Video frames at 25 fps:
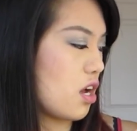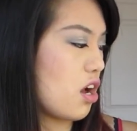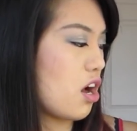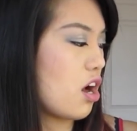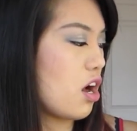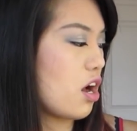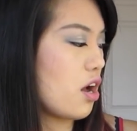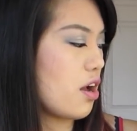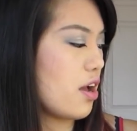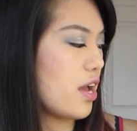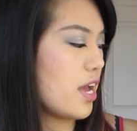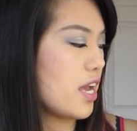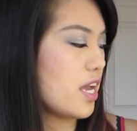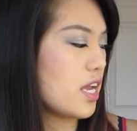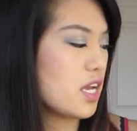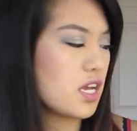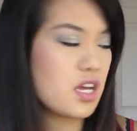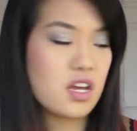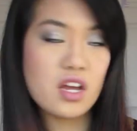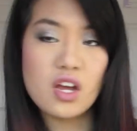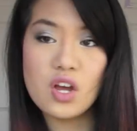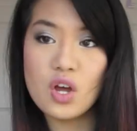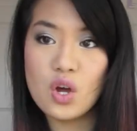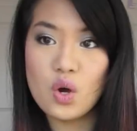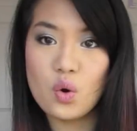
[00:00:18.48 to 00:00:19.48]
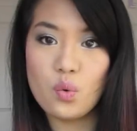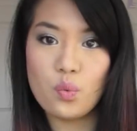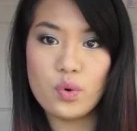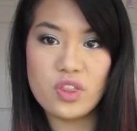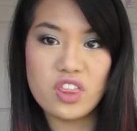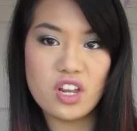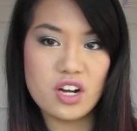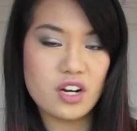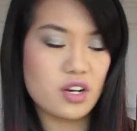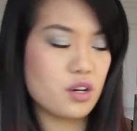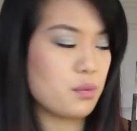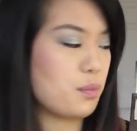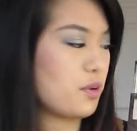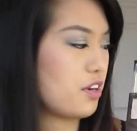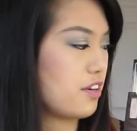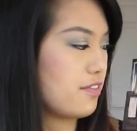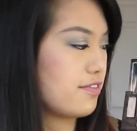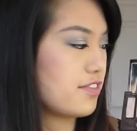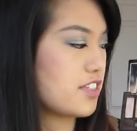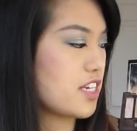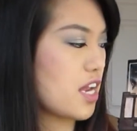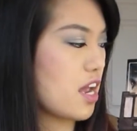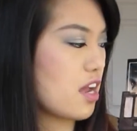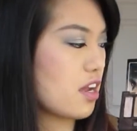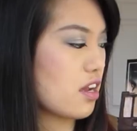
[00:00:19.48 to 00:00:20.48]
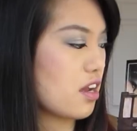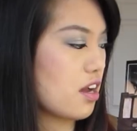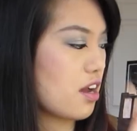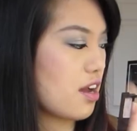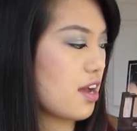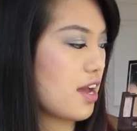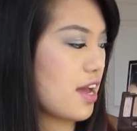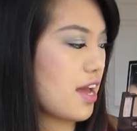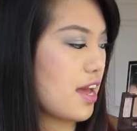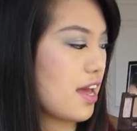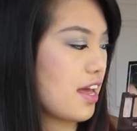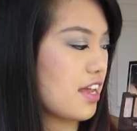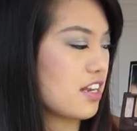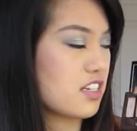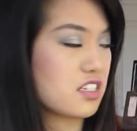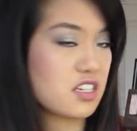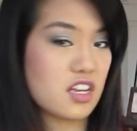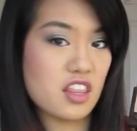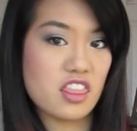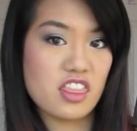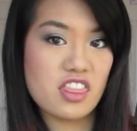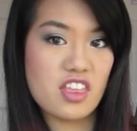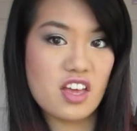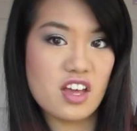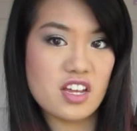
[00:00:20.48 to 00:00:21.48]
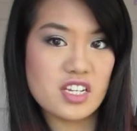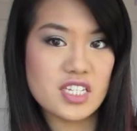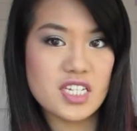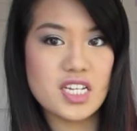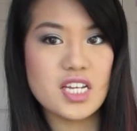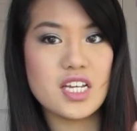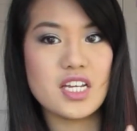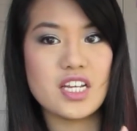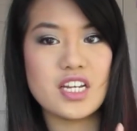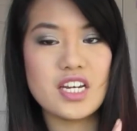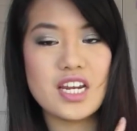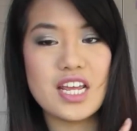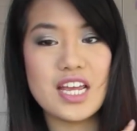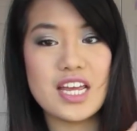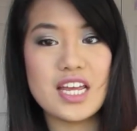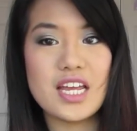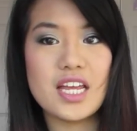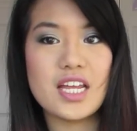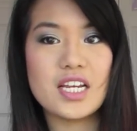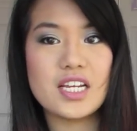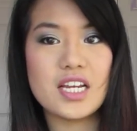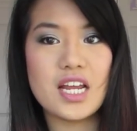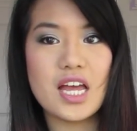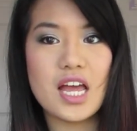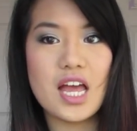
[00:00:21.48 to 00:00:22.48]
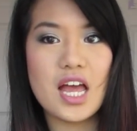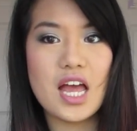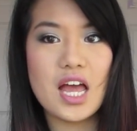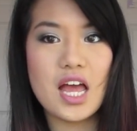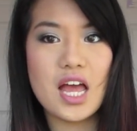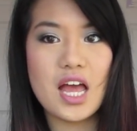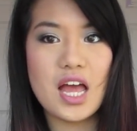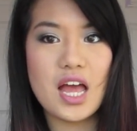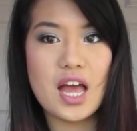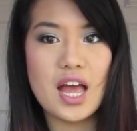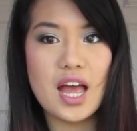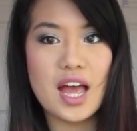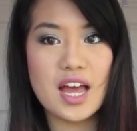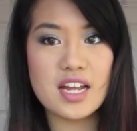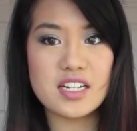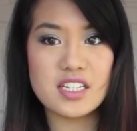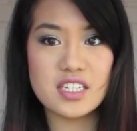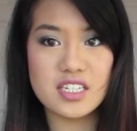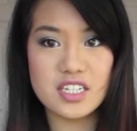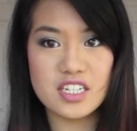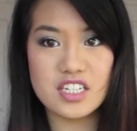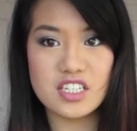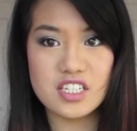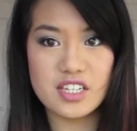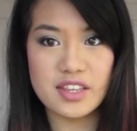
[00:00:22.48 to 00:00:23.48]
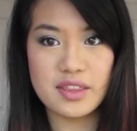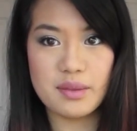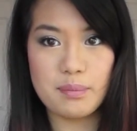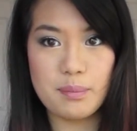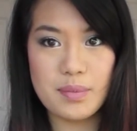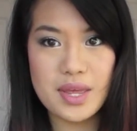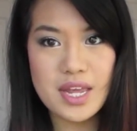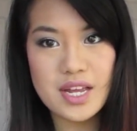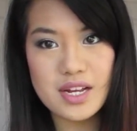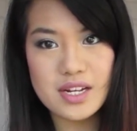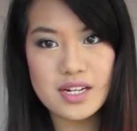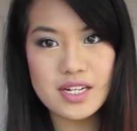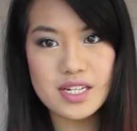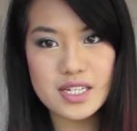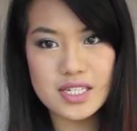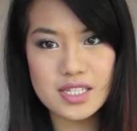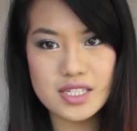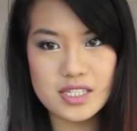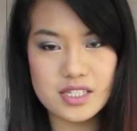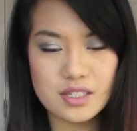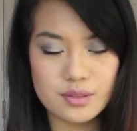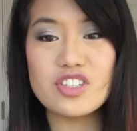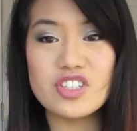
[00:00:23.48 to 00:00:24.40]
High with a little bit of Dagger and 13 in added into the mix.